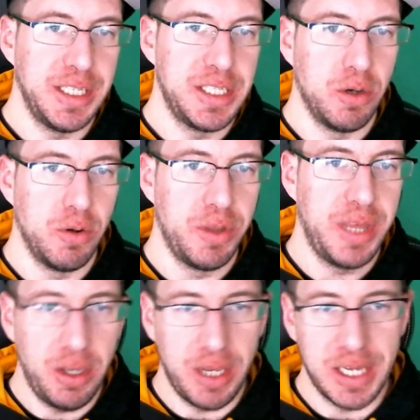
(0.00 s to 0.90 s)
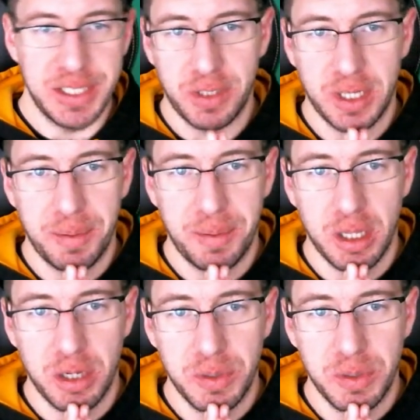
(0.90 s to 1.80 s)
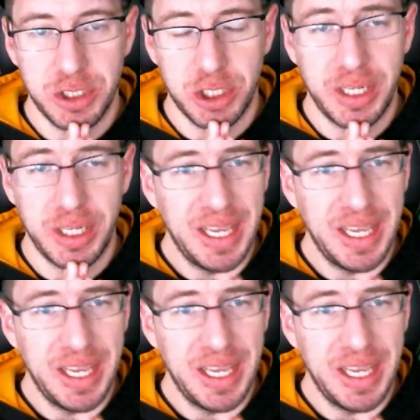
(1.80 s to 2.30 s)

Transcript: So thank you guys for coming along with the journey.